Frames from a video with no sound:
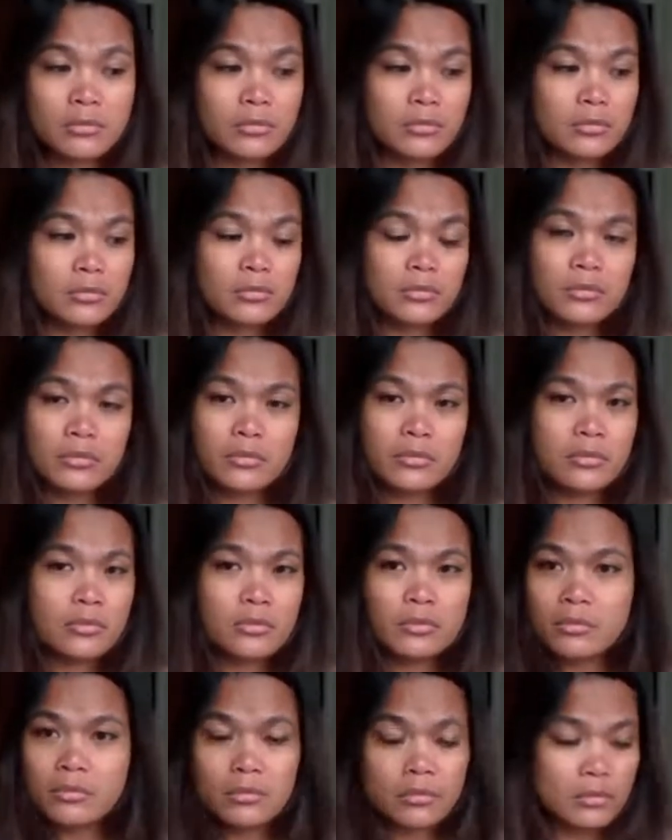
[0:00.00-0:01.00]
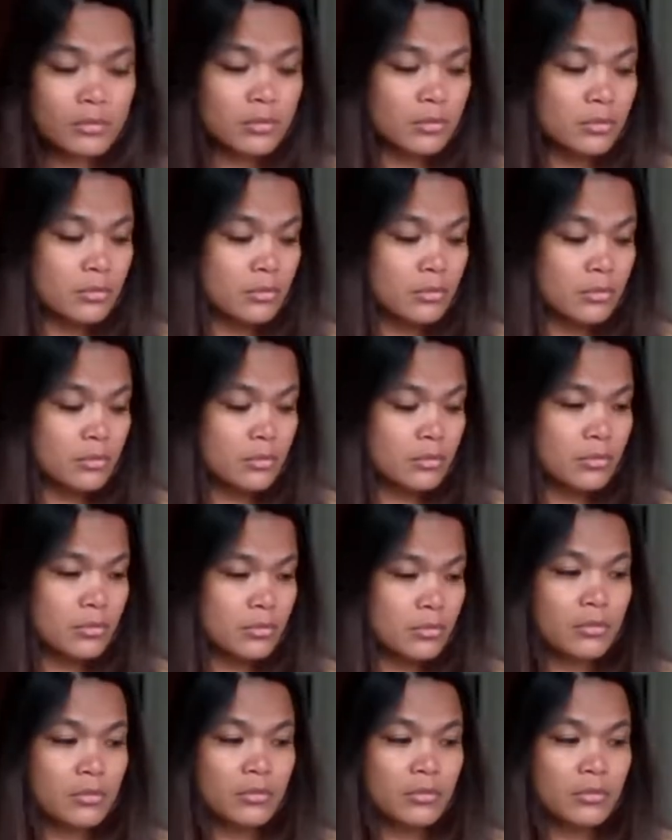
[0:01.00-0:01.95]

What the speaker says: (silence)